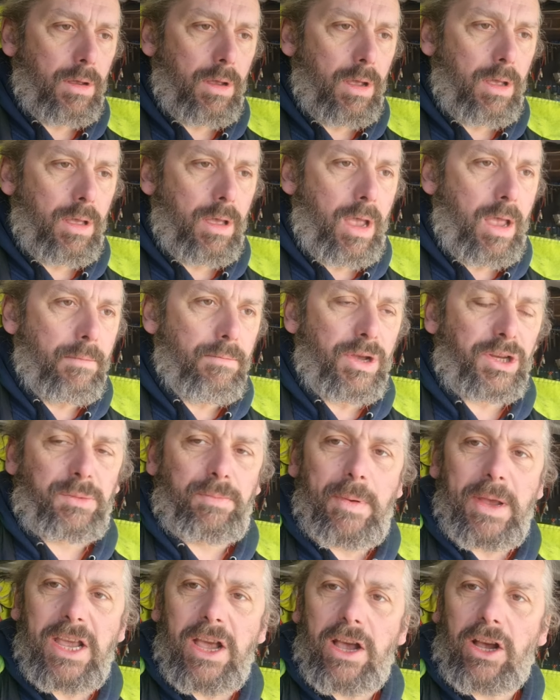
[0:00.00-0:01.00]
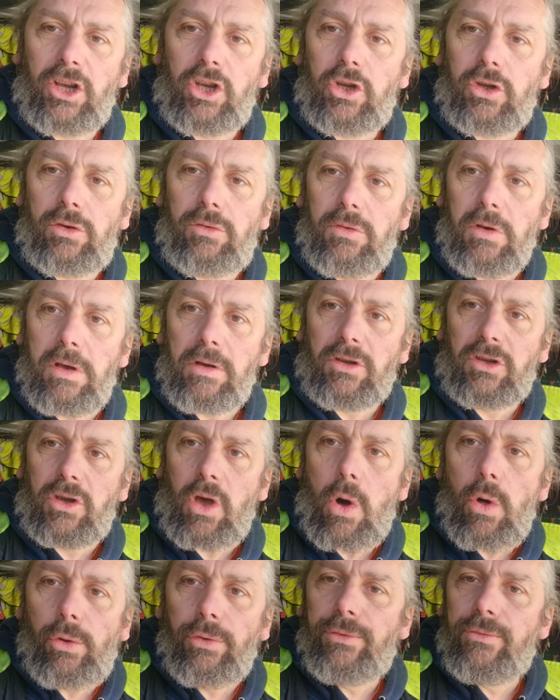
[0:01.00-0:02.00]
It must be a, a
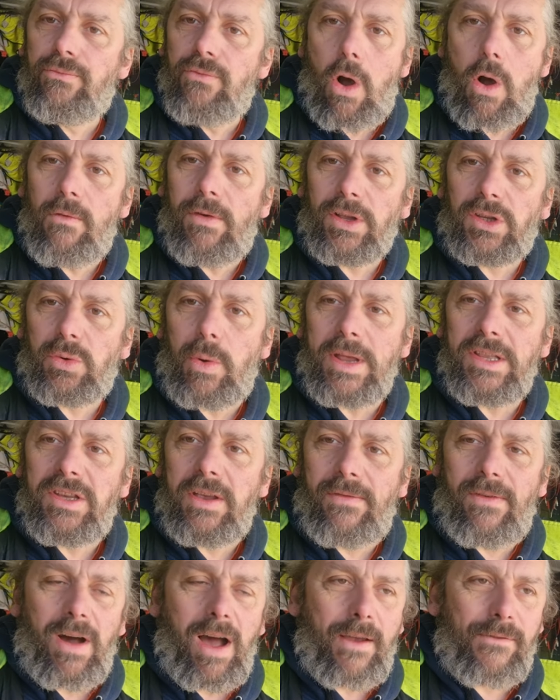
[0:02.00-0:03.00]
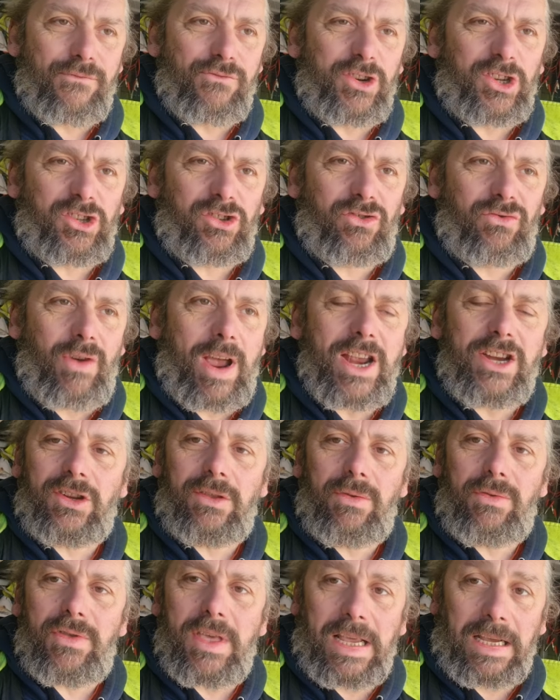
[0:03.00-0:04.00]
gold Rover 25
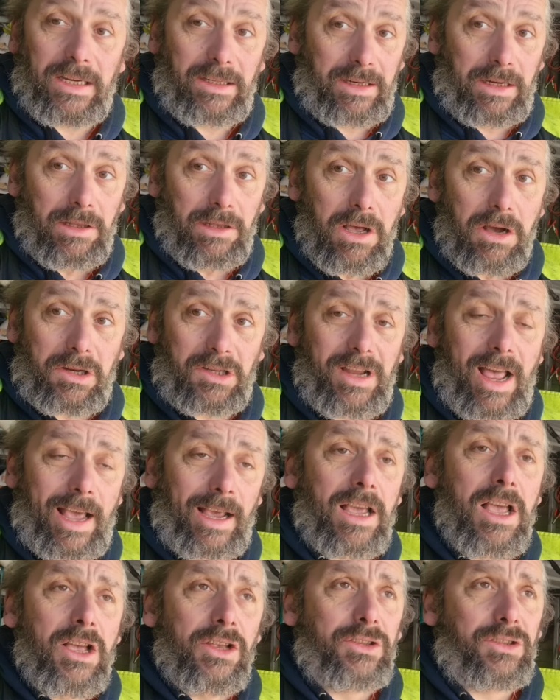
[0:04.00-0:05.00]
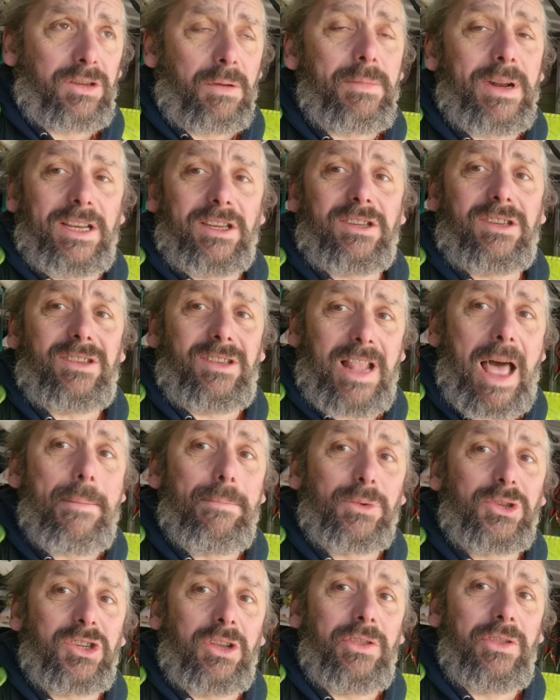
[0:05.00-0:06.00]
frustration things. It looks like somebody
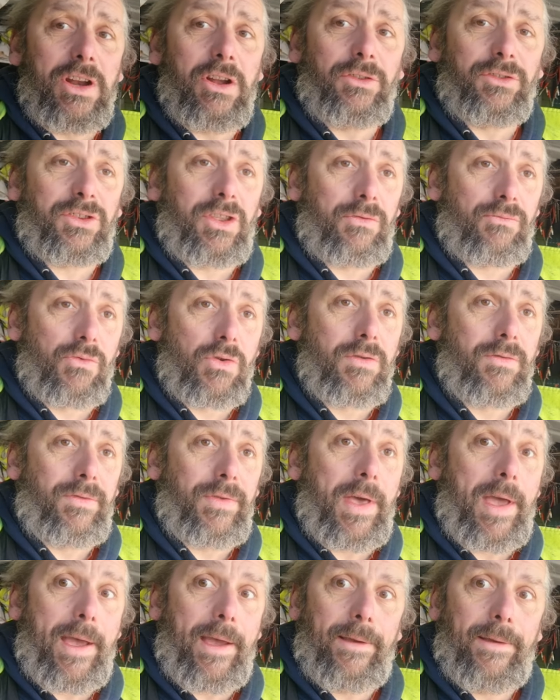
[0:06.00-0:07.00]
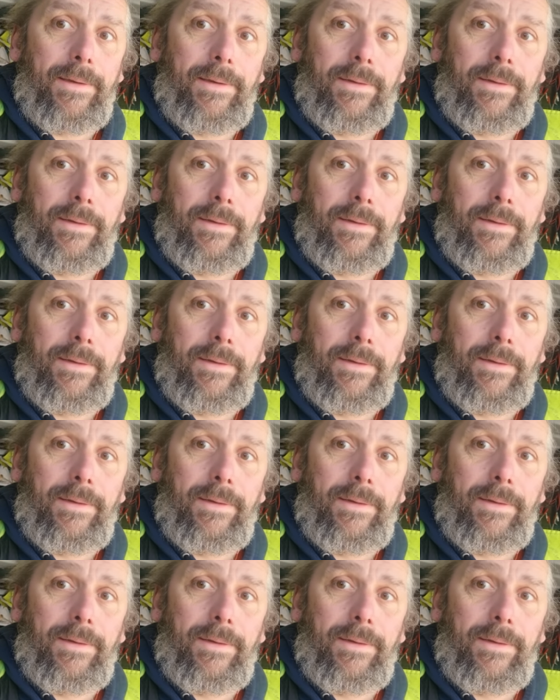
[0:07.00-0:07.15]
slammed something onto the roof there.